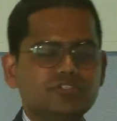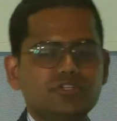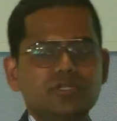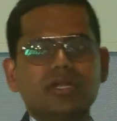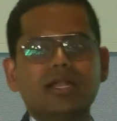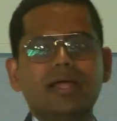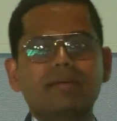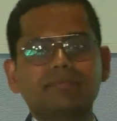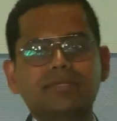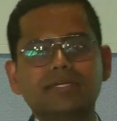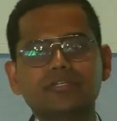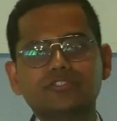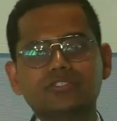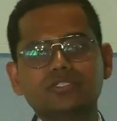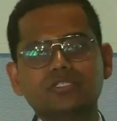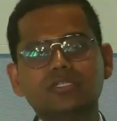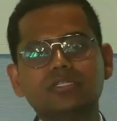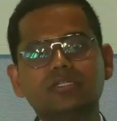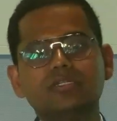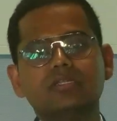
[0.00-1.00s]

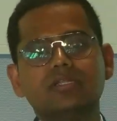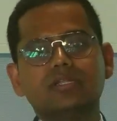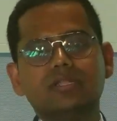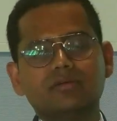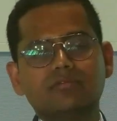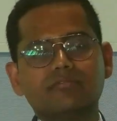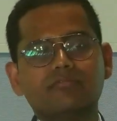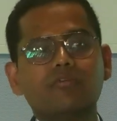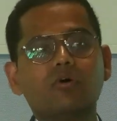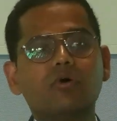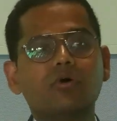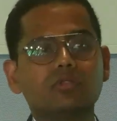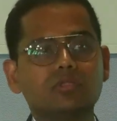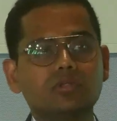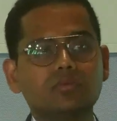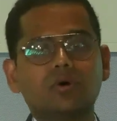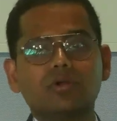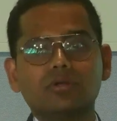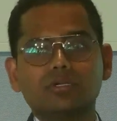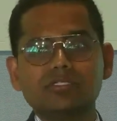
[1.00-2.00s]
adaptation for the
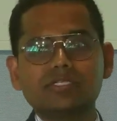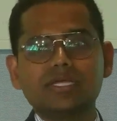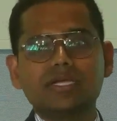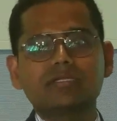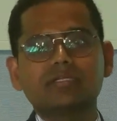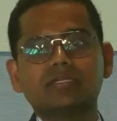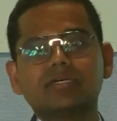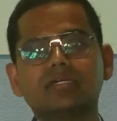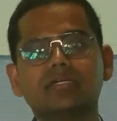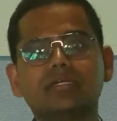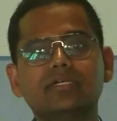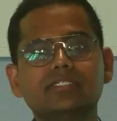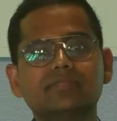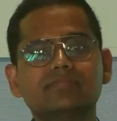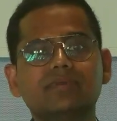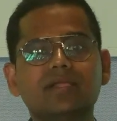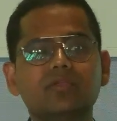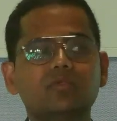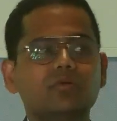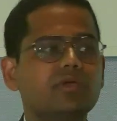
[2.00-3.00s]
water sector is
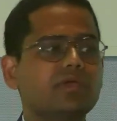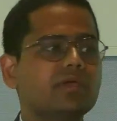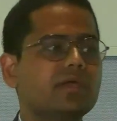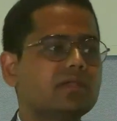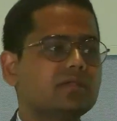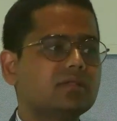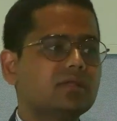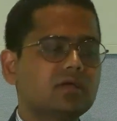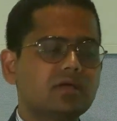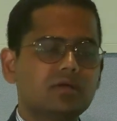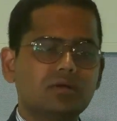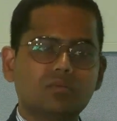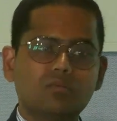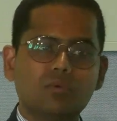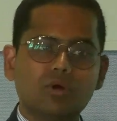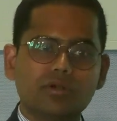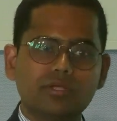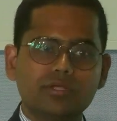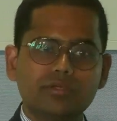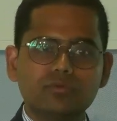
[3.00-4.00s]
by looking at
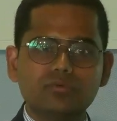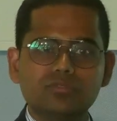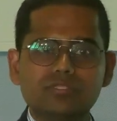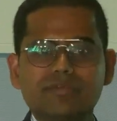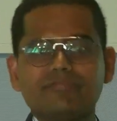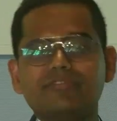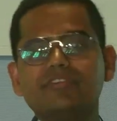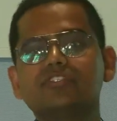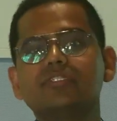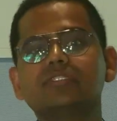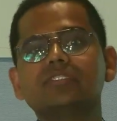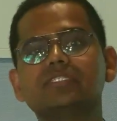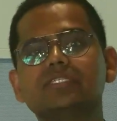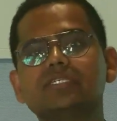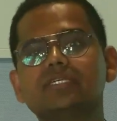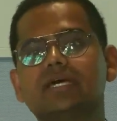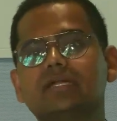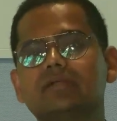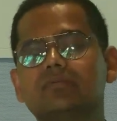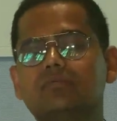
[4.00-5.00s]
water use
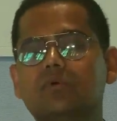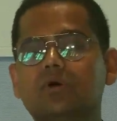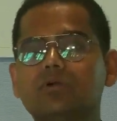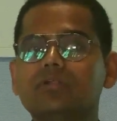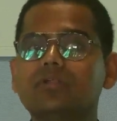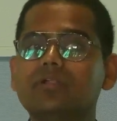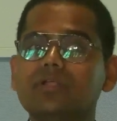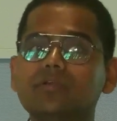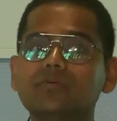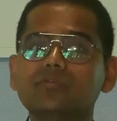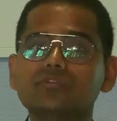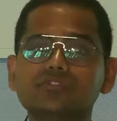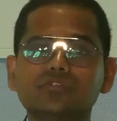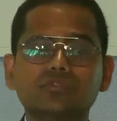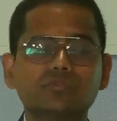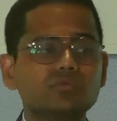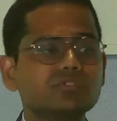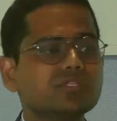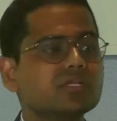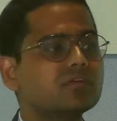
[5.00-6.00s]
efficiency and water reuse. So
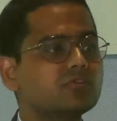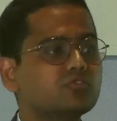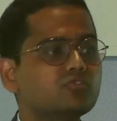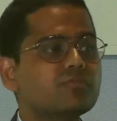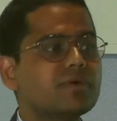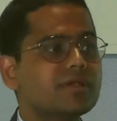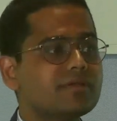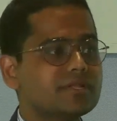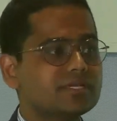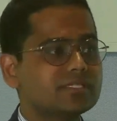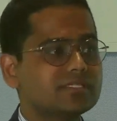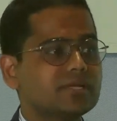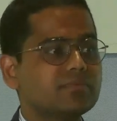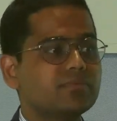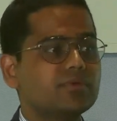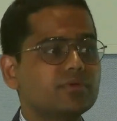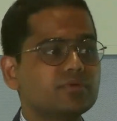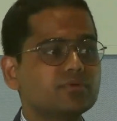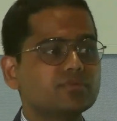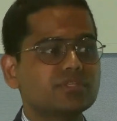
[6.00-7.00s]
those are the two metrics that we're
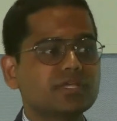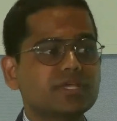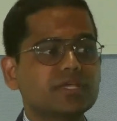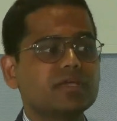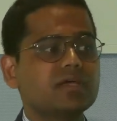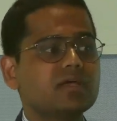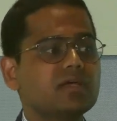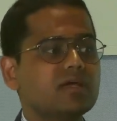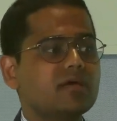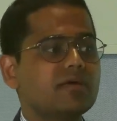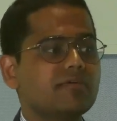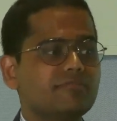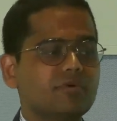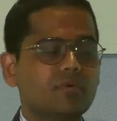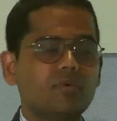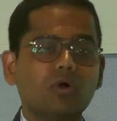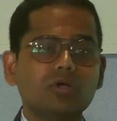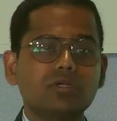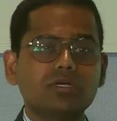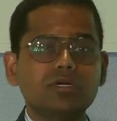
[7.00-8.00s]
using for
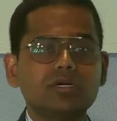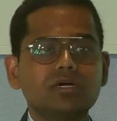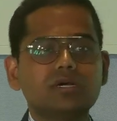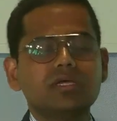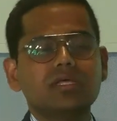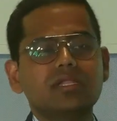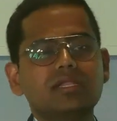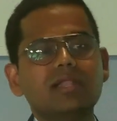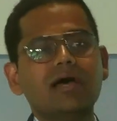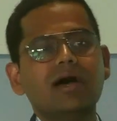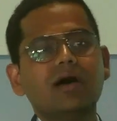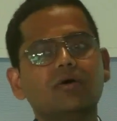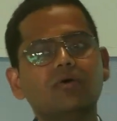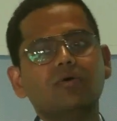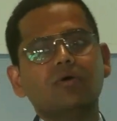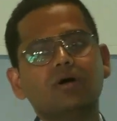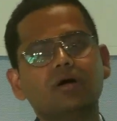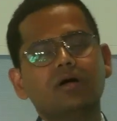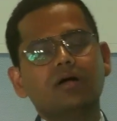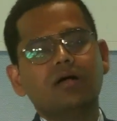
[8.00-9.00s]
water. Now,
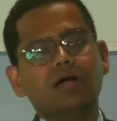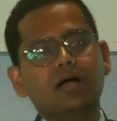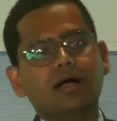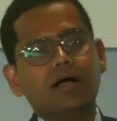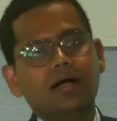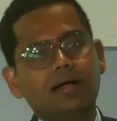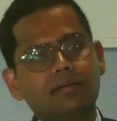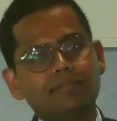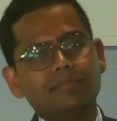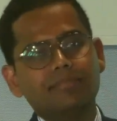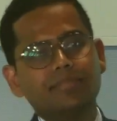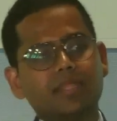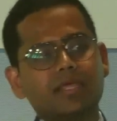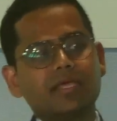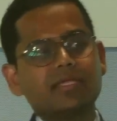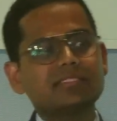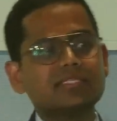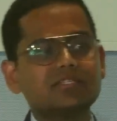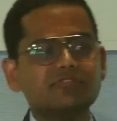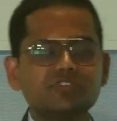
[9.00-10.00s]

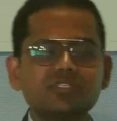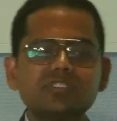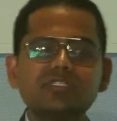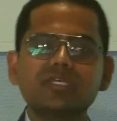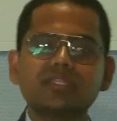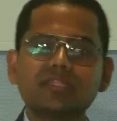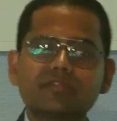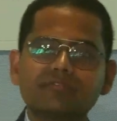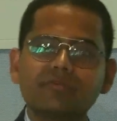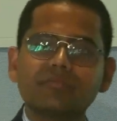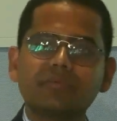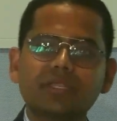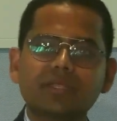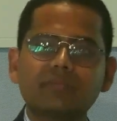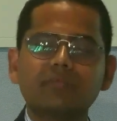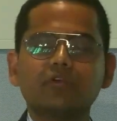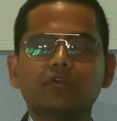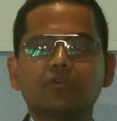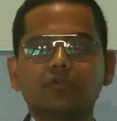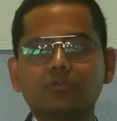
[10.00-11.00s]
it's interesting that we've been
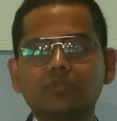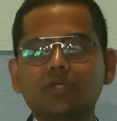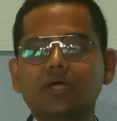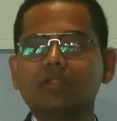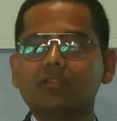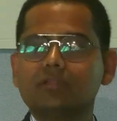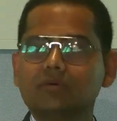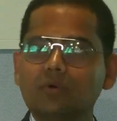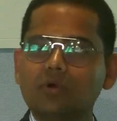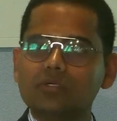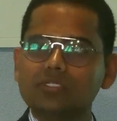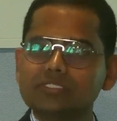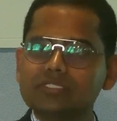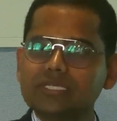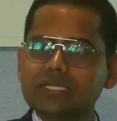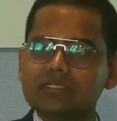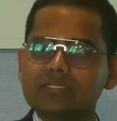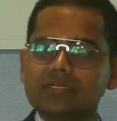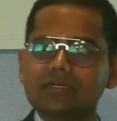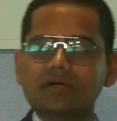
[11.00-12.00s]
able to do that in the water
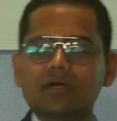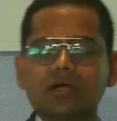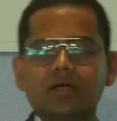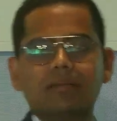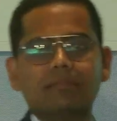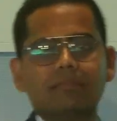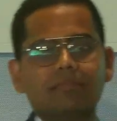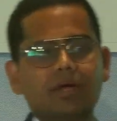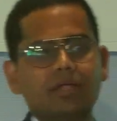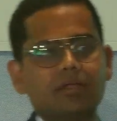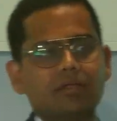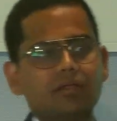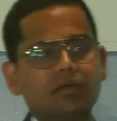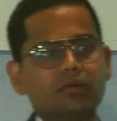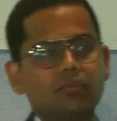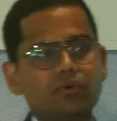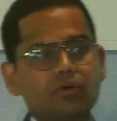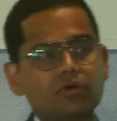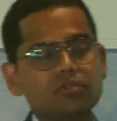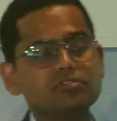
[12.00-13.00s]
sector, but
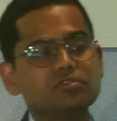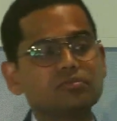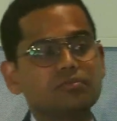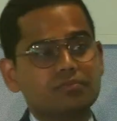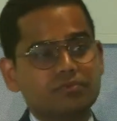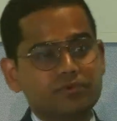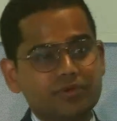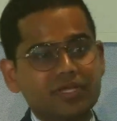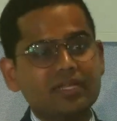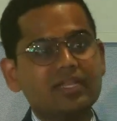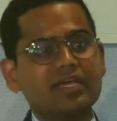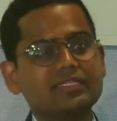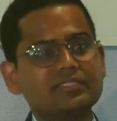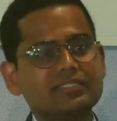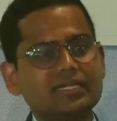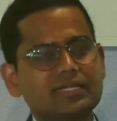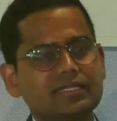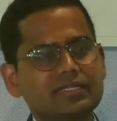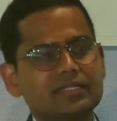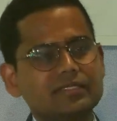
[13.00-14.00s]
we also realize
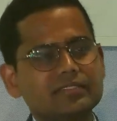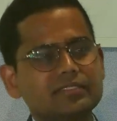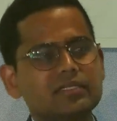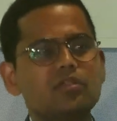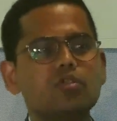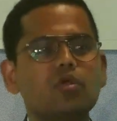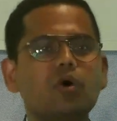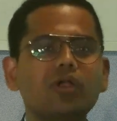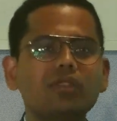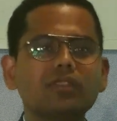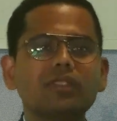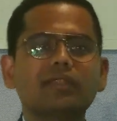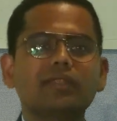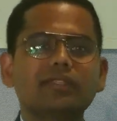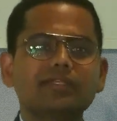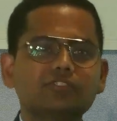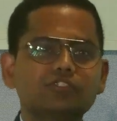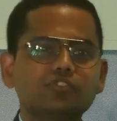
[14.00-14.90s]
that there's a lot that needs to be